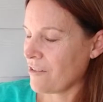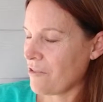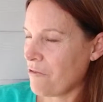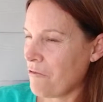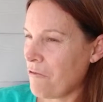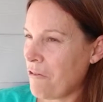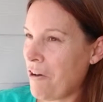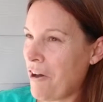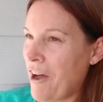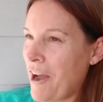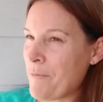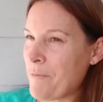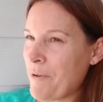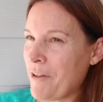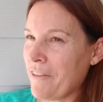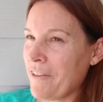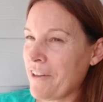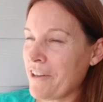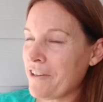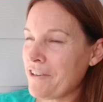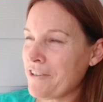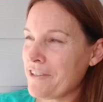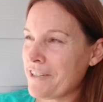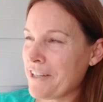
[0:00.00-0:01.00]
Well, I'm a
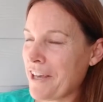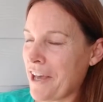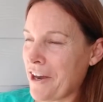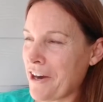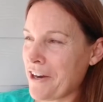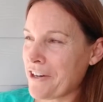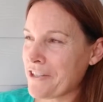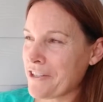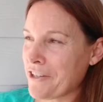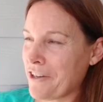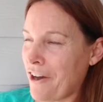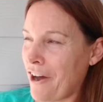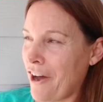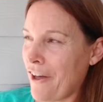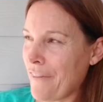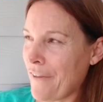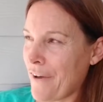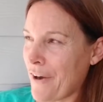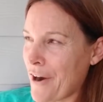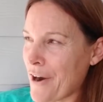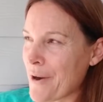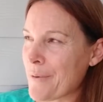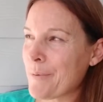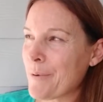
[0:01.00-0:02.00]
little scared to call
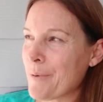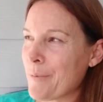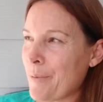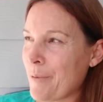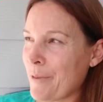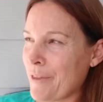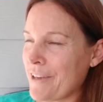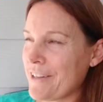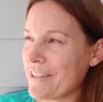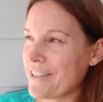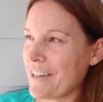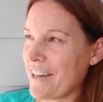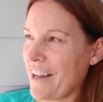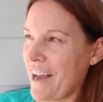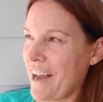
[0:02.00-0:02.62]
the harbor police and